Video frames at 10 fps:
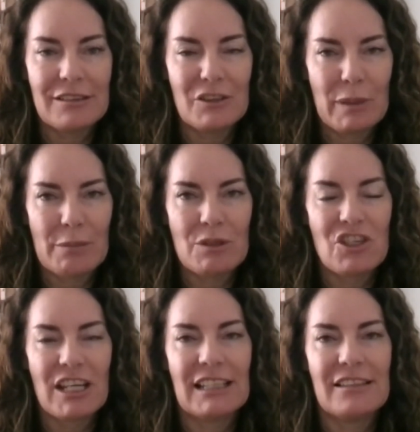a newspaper
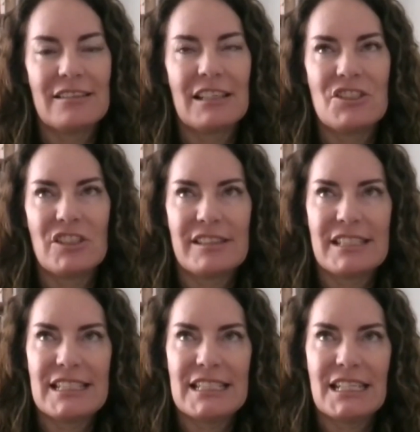journalist, and
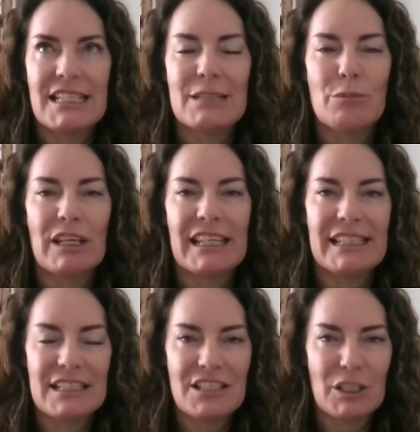I did my
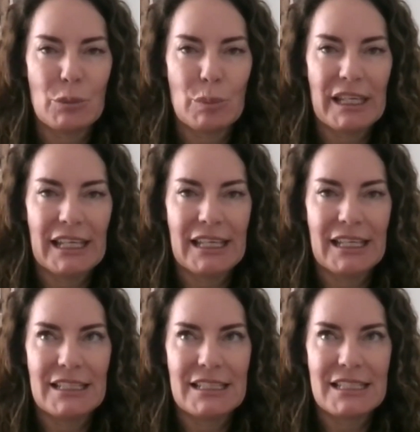cadetship
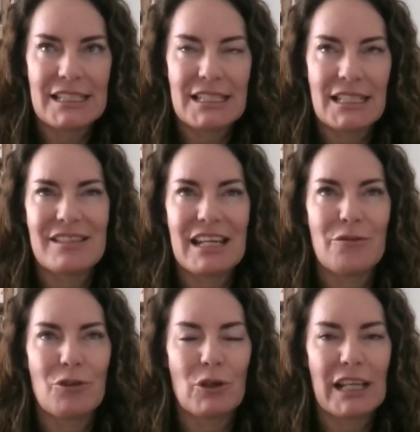and
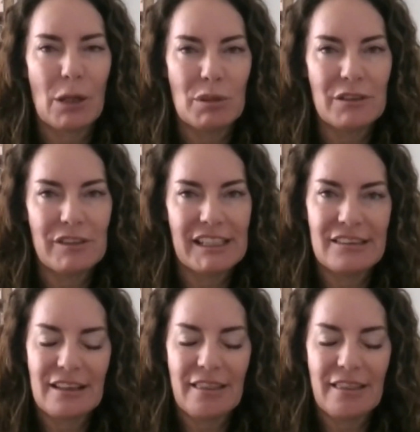stayed for a couple of years.